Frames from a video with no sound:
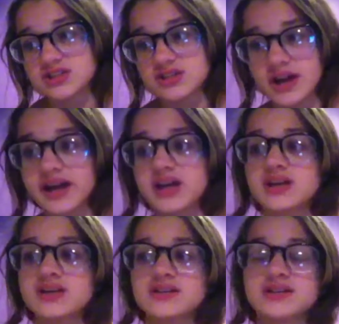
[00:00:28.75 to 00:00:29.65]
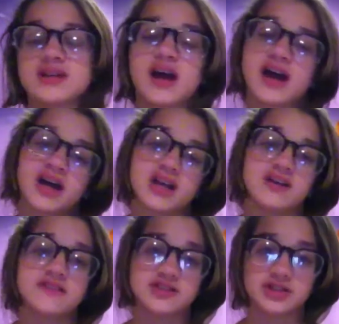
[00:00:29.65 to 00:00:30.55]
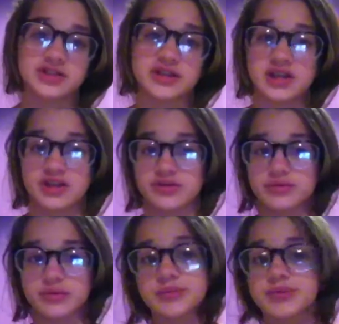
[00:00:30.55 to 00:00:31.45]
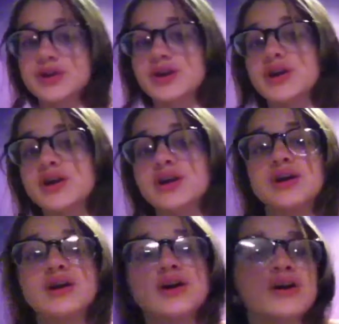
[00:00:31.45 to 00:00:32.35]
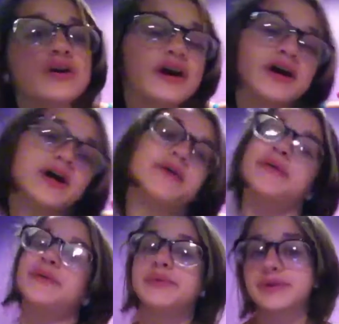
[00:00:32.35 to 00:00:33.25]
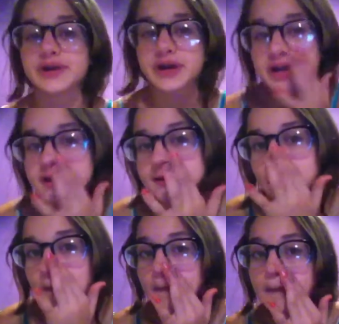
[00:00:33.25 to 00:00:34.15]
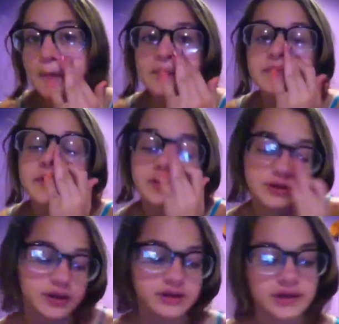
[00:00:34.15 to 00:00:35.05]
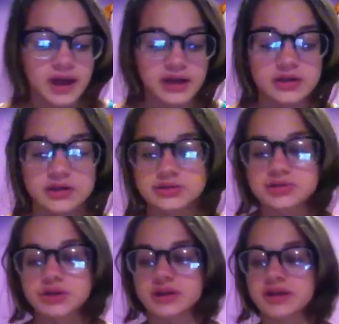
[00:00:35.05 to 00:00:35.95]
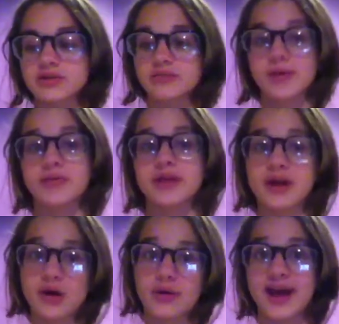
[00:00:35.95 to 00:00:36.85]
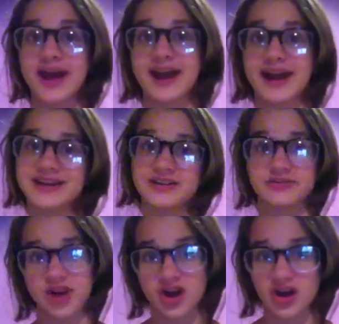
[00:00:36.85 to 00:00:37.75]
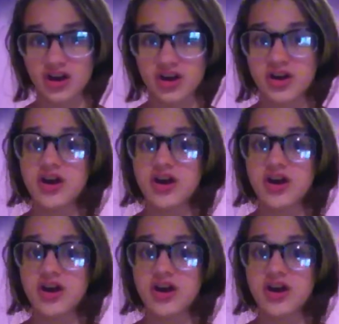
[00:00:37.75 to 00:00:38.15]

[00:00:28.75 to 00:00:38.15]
night I eventually either remember or I and I like I usually like remember like oh hey I need a vlog